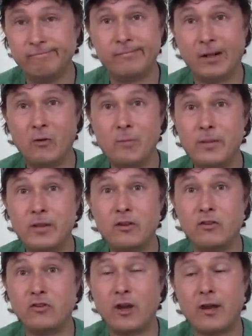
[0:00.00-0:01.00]
I wouldn't be
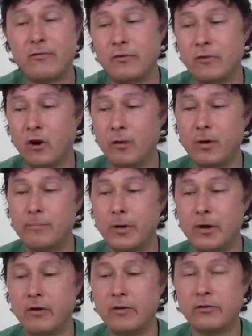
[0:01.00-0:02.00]
eating jackfruit. All my
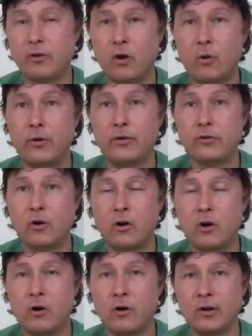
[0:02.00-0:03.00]
berries always
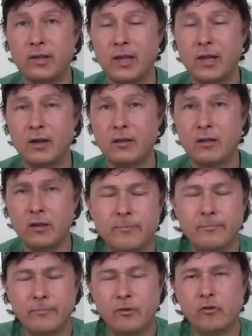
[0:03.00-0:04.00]
are organic.
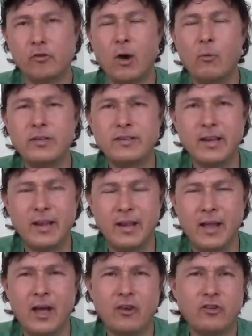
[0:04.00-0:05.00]
So I would
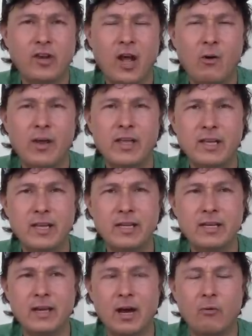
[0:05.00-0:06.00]
say actually how I
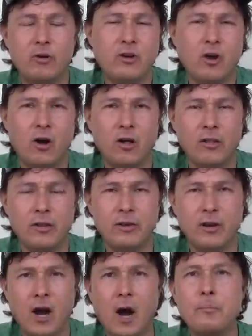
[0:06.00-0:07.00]
eat, I would call
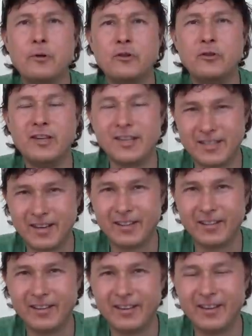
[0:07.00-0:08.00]
it
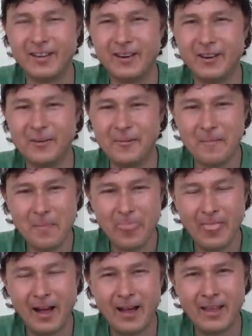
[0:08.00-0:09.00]
opportunistically, you know.
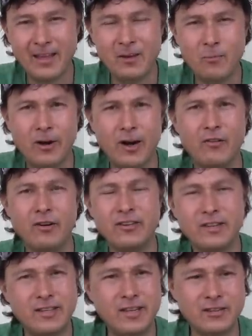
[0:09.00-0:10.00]
I eat whatever's
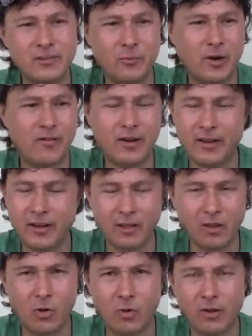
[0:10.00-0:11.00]
in season, whatever I can get
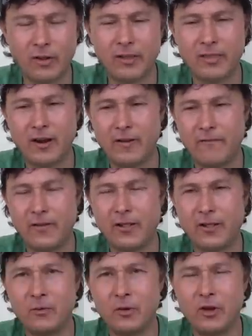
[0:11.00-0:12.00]
locally, and then I
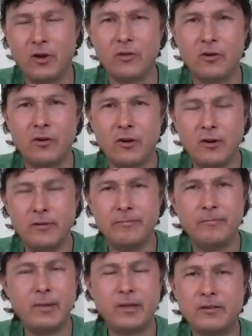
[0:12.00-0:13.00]
fill in with other
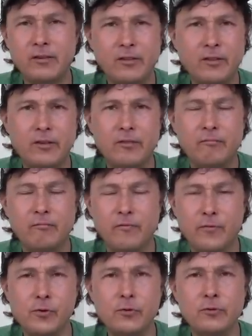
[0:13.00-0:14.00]
basically
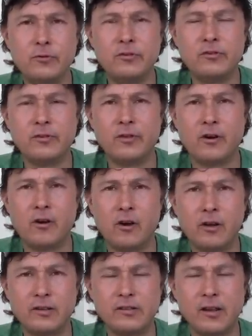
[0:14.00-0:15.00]
foods that are
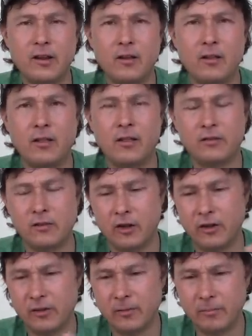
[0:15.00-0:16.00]
on sale as
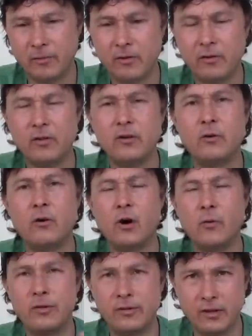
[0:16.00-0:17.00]
long as I'm, you know,
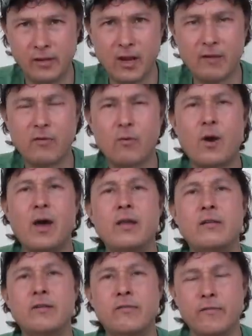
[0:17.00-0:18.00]
always eating a
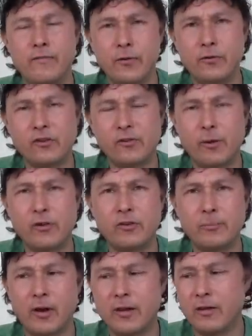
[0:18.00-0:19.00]
variety of different foods, especially
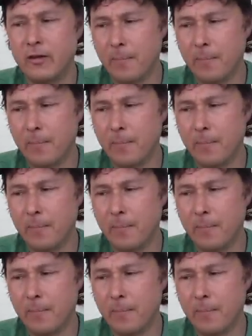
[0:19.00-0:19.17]
my